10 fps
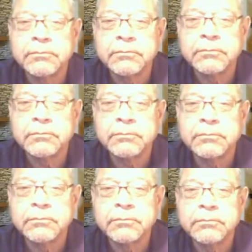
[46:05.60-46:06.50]

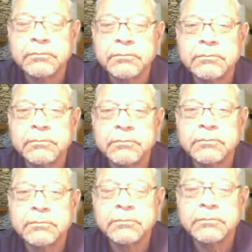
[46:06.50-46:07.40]

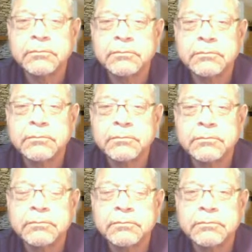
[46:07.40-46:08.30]

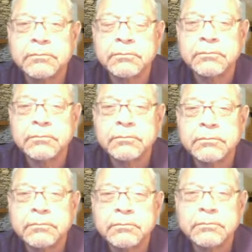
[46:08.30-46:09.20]

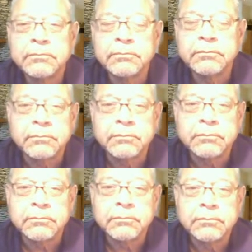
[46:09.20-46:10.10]

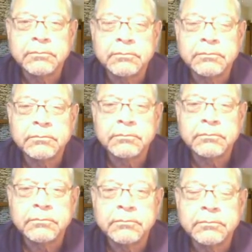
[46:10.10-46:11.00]

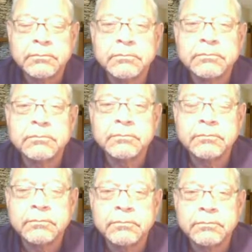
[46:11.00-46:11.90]

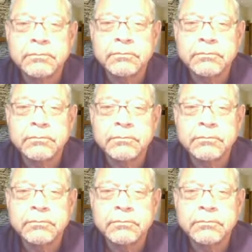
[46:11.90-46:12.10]
This person isn't speaking.